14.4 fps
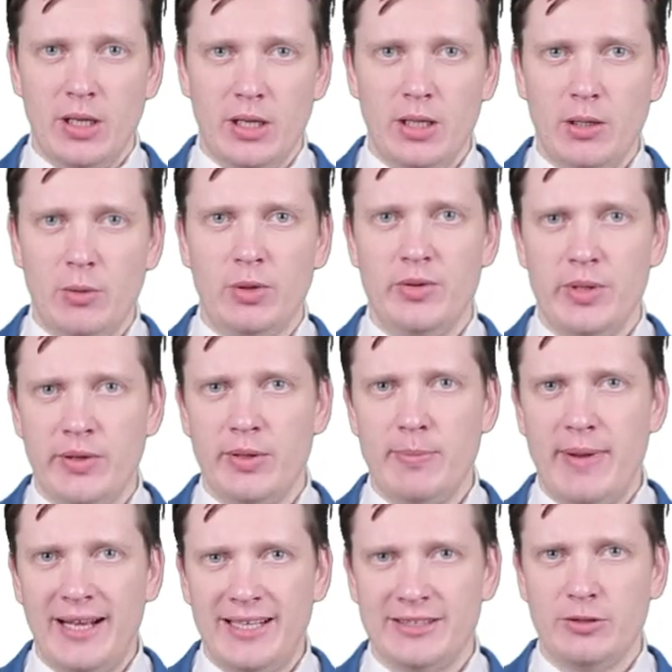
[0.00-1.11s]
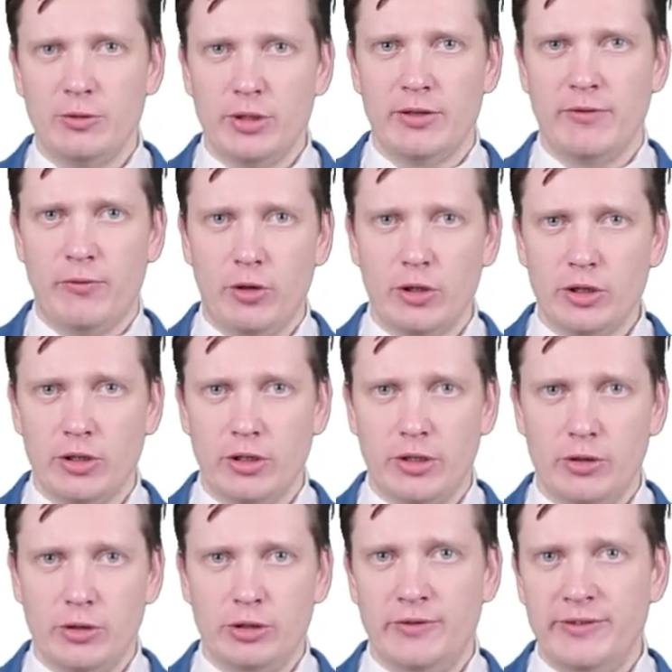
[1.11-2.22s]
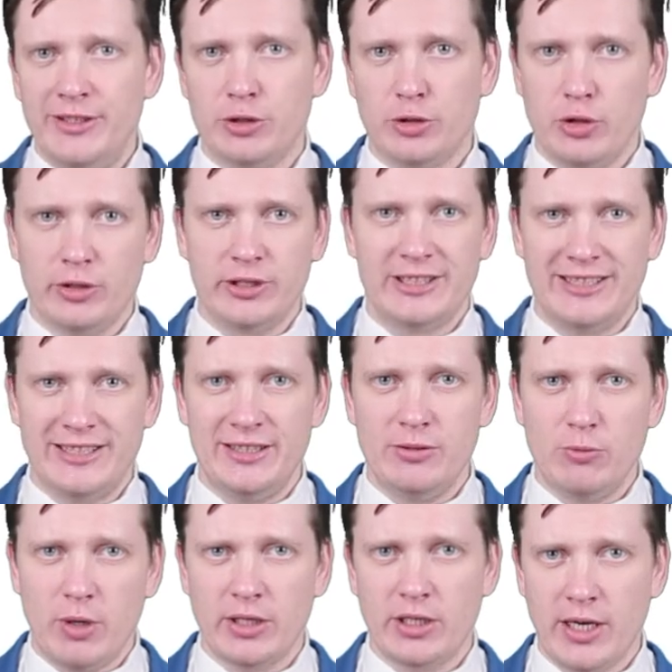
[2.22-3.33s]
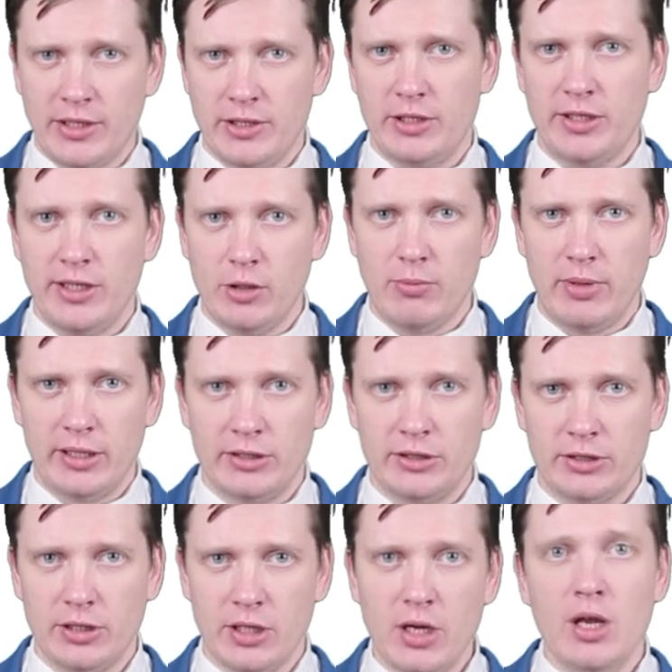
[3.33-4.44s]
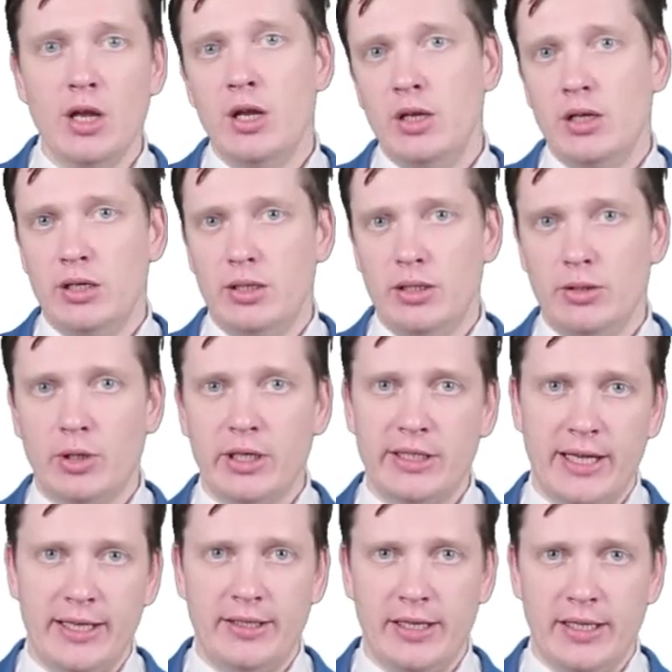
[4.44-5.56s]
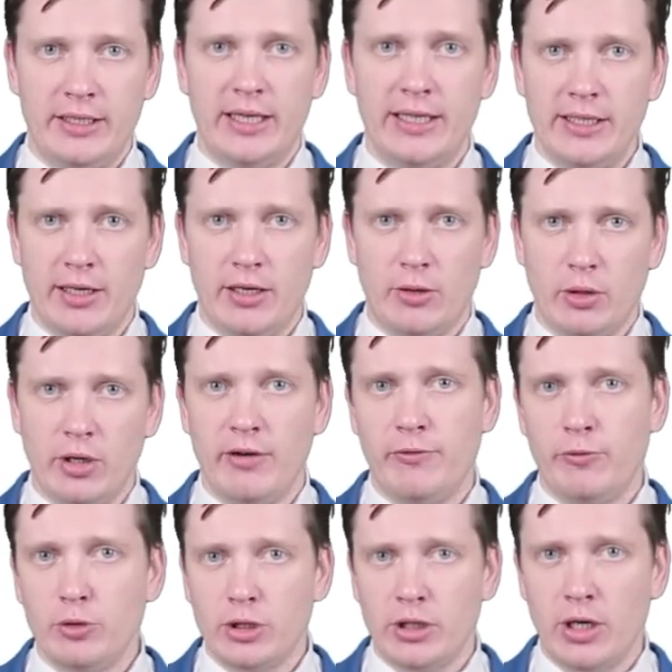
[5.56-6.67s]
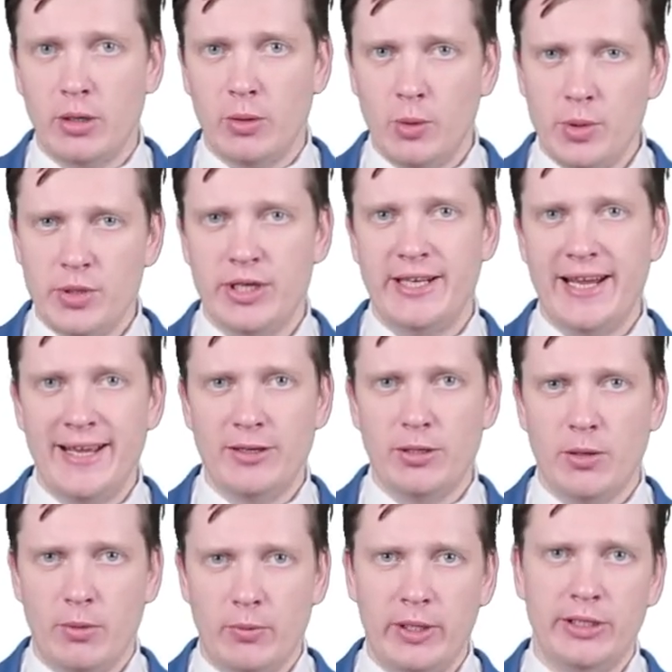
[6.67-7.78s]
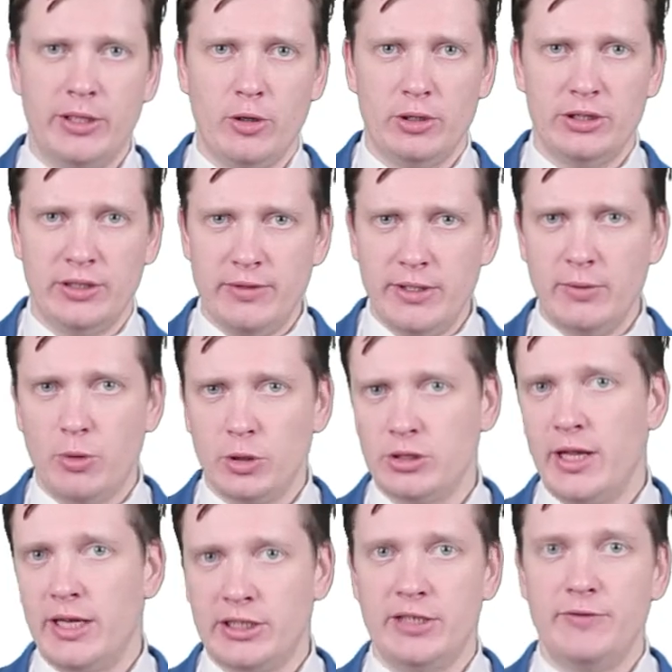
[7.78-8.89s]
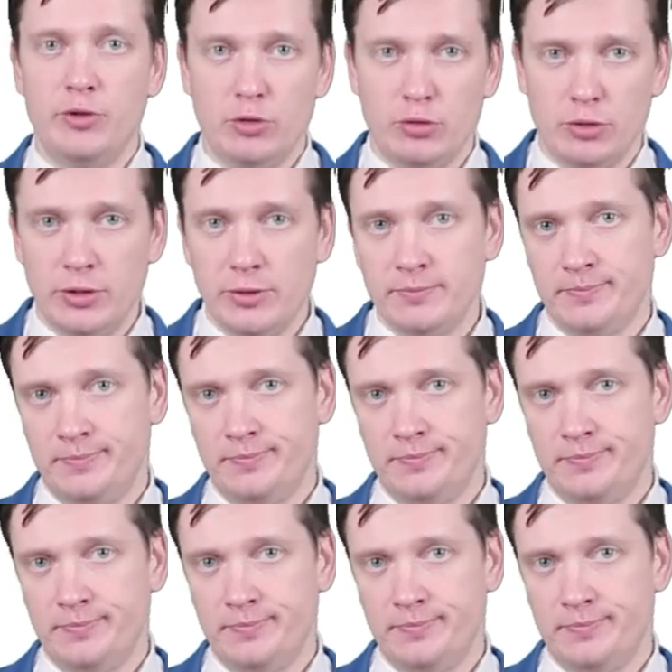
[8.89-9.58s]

Even with a best-looking photo, your CV should not exceed 100 kilobytes. You can add a header or a footer with the date when the CV was last reviewed.